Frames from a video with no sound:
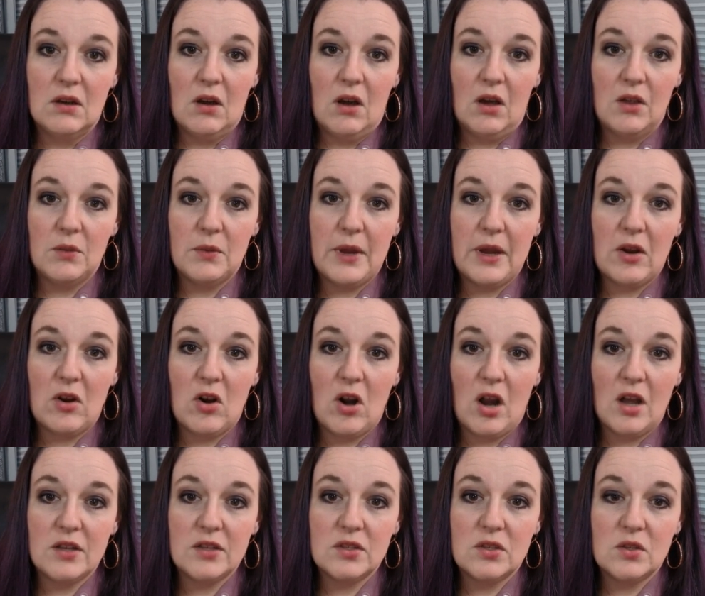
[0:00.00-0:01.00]
all the way
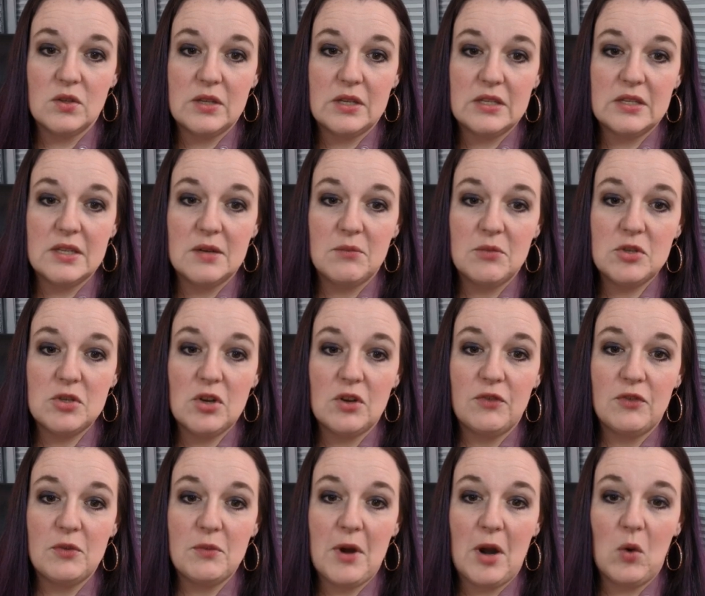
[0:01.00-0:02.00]
across. So these numbers are
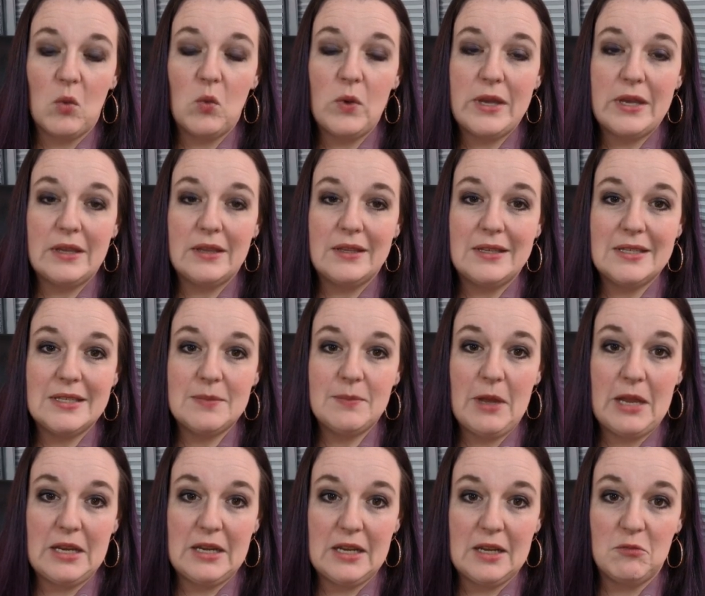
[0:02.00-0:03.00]
from our weekly
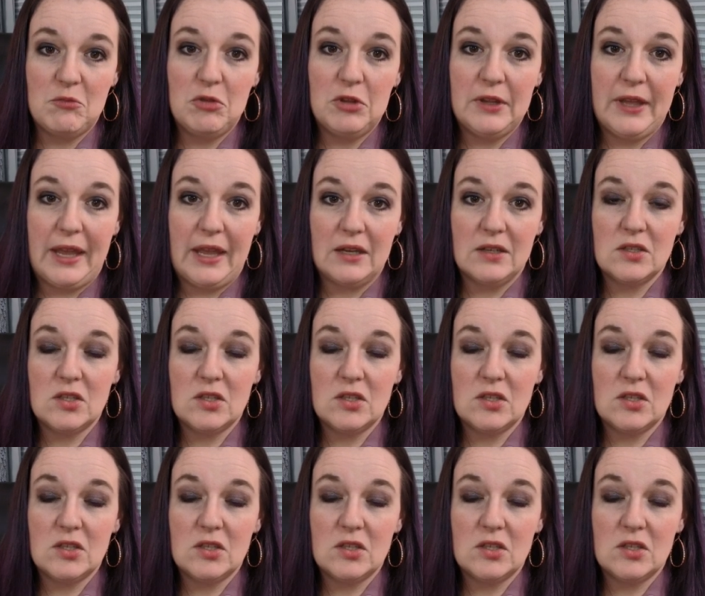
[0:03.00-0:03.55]
spending plan.